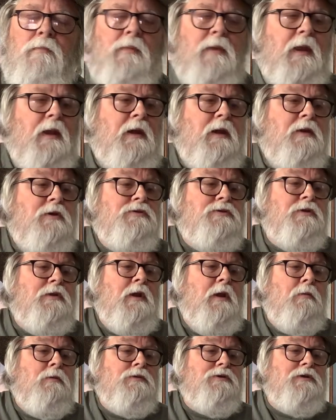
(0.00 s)
And here's the
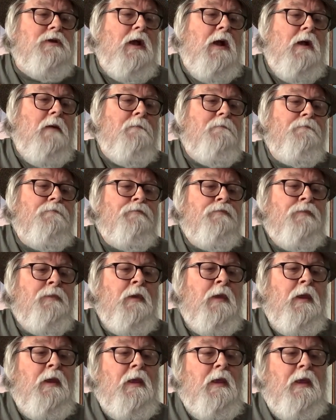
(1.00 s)
double stop.
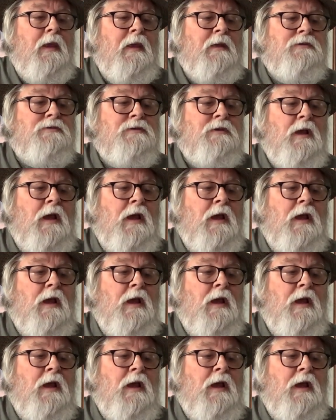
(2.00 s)
It's